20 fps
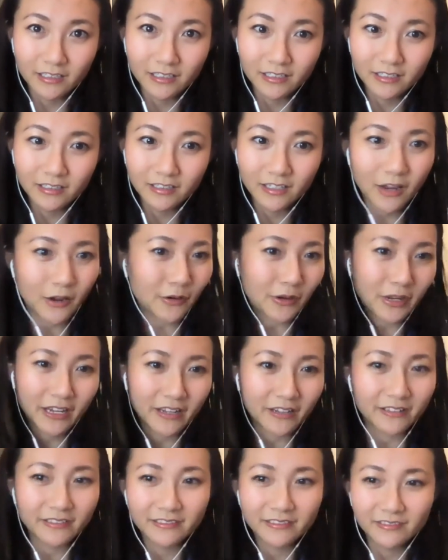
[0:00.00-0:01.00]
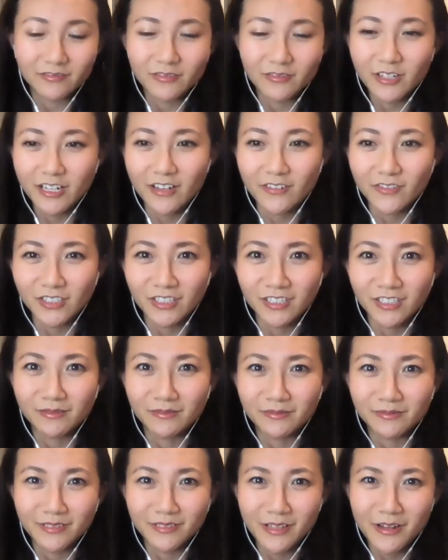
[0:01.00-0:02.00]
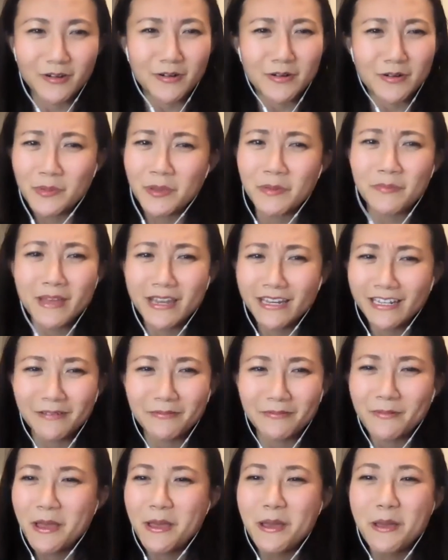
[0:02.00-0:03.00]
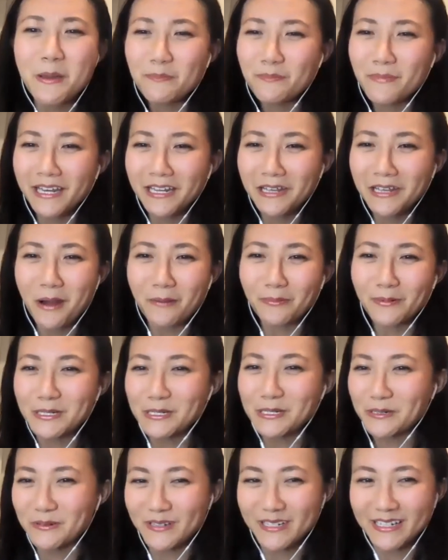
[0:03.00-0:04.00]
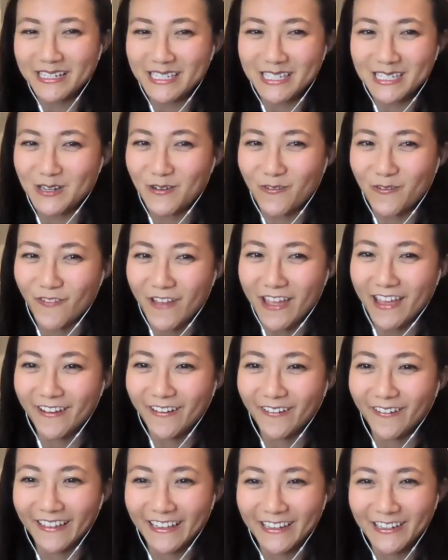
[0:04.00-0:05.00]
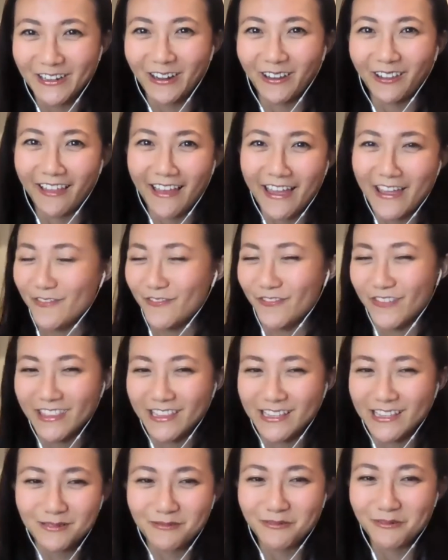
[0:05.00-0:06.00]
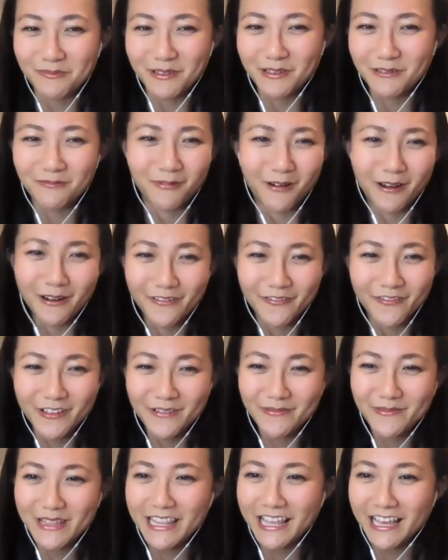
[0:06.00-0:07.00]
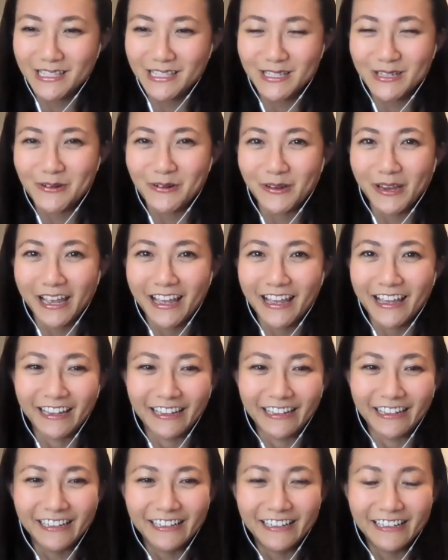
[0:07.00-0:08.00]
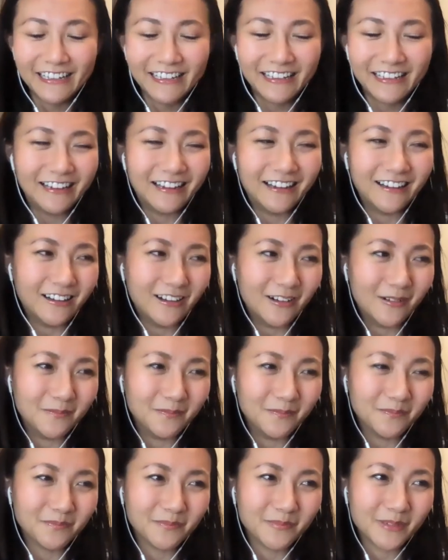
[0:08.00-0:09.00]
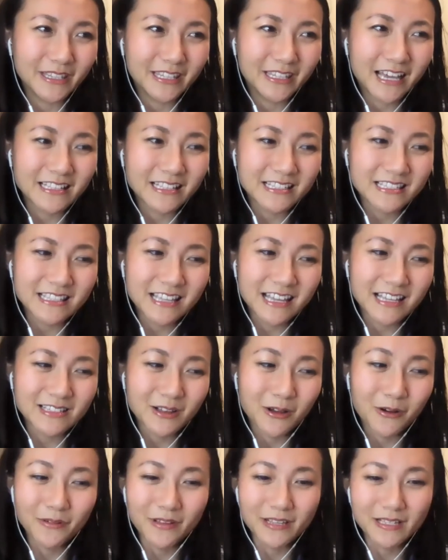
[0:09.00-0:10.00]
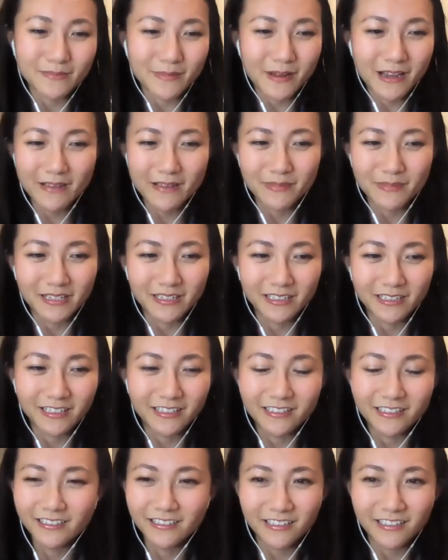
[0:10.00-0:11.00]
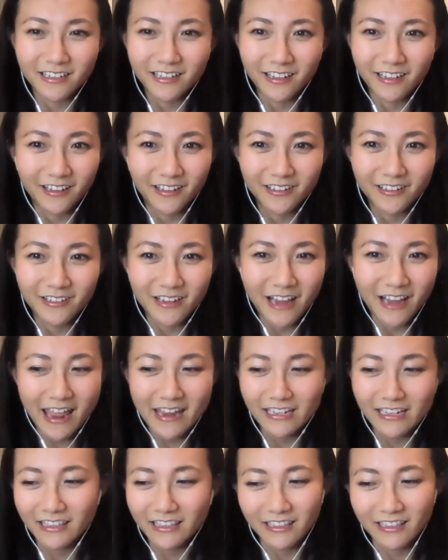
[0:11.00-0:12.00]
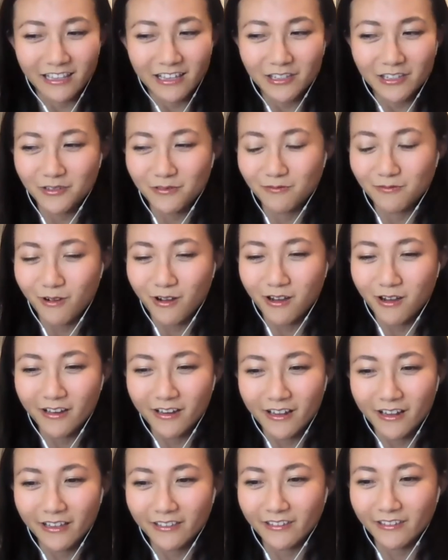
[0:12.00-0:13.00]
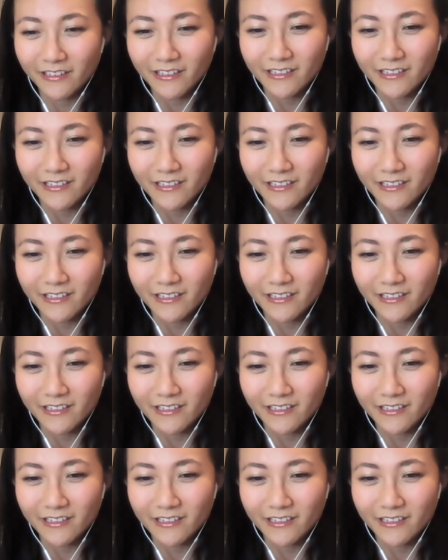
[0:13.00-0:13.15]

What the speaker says: okay, whatever. There'll be many, many opportunities to fail in your life, and this will be one of them, and that's okay. But that's always my opinion. Anything that you want, I think